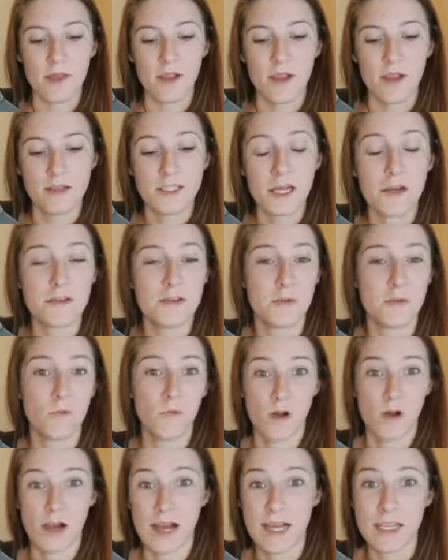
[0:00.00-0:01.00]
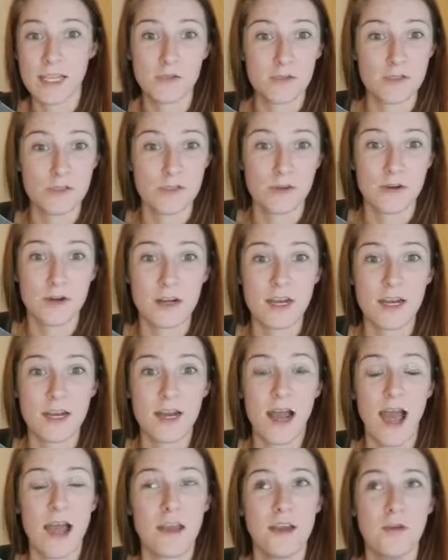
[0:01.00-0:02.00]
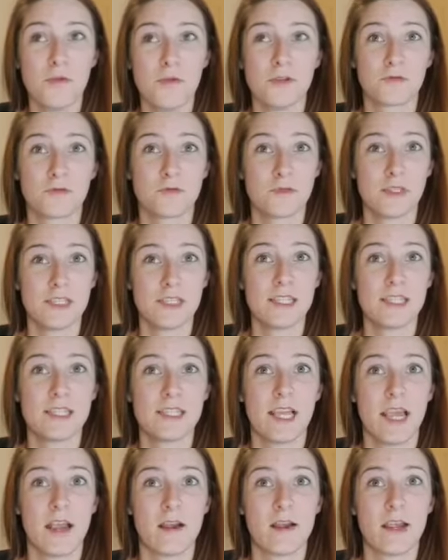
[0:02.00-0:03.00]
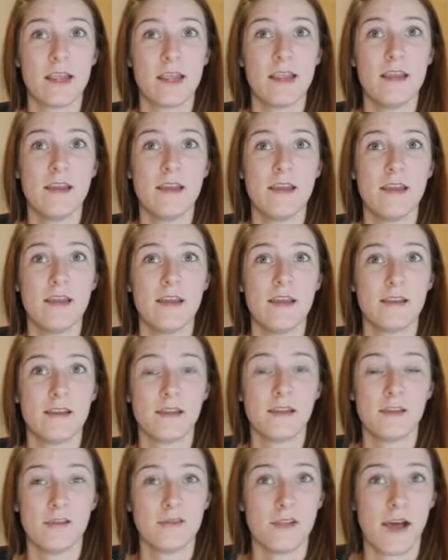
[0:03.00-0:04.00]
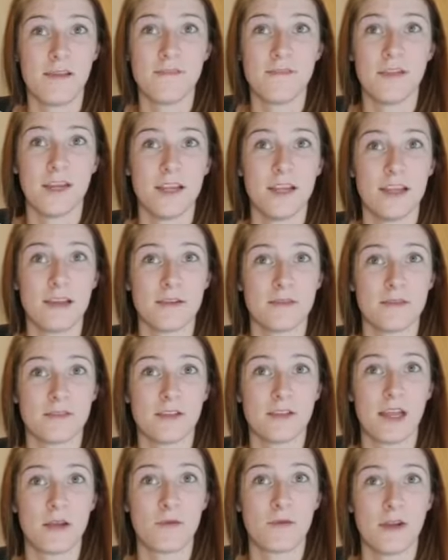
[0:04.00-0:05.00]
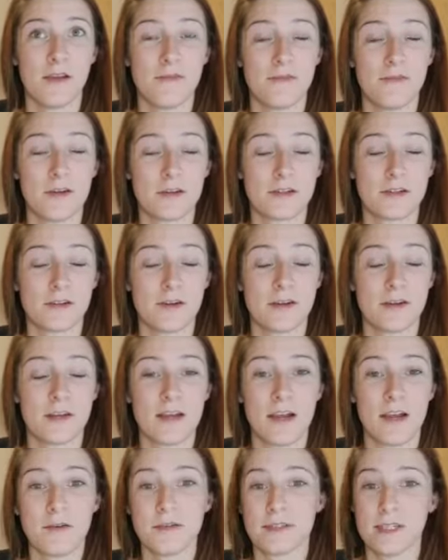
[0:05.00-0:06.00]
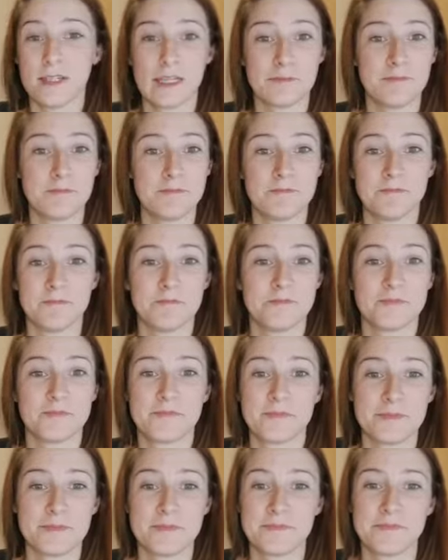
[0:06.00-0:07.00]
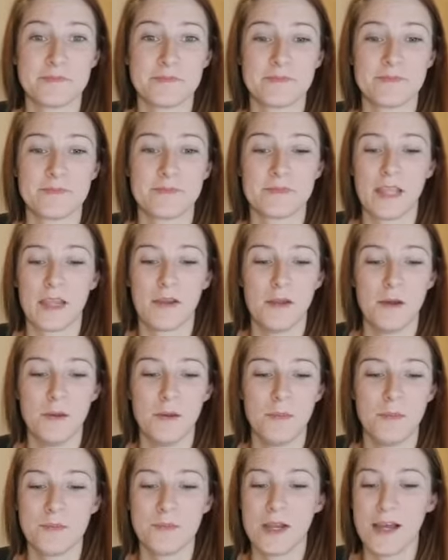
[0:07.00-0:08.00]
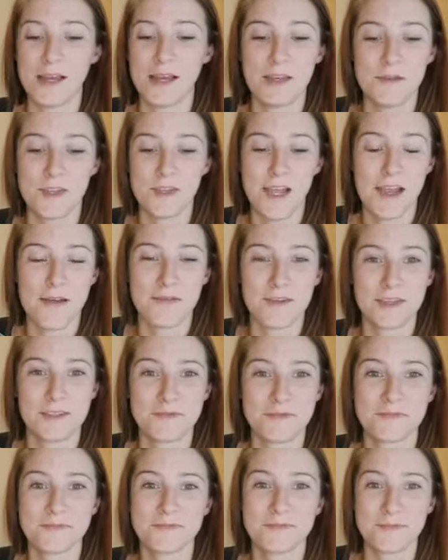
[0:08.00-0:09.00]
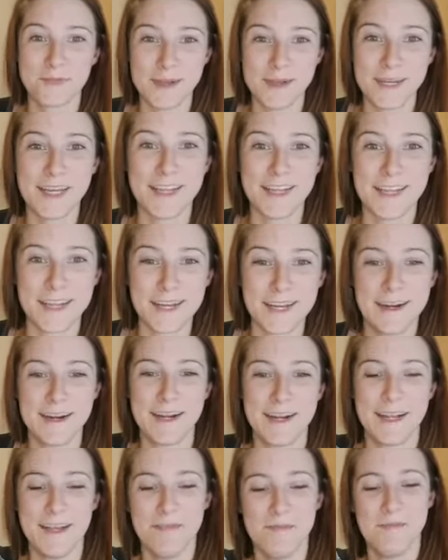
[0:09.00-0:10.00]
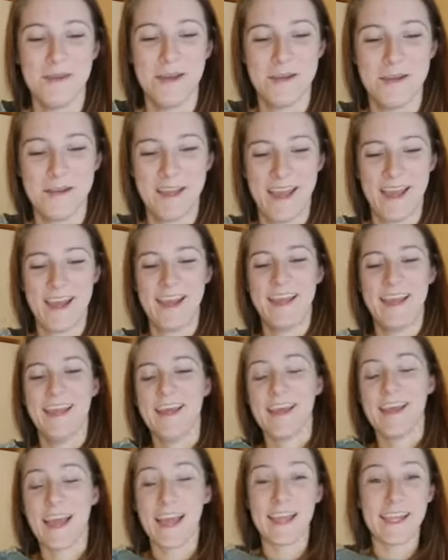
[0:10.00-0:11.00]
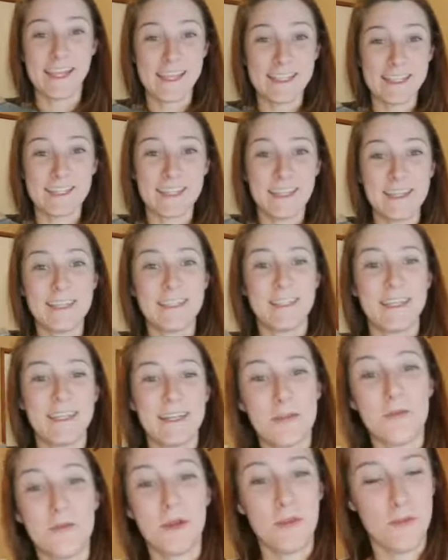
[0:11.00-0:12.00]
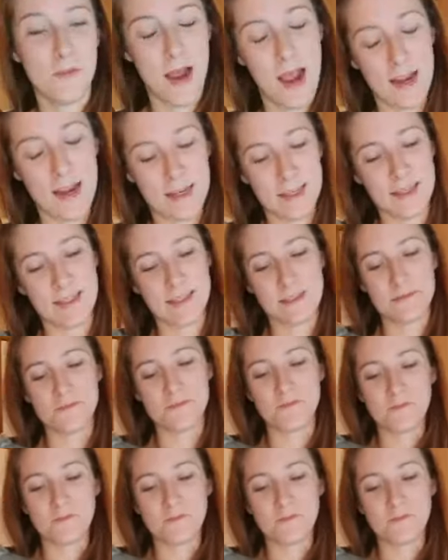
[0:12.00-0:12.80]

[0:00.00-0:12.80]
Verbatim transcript: tell them why you started. I know it's really scary to do live videos. Like when I first started, I was like, mm -mm. nope, not doing that one, but here I am, okay? It gets easier with practice.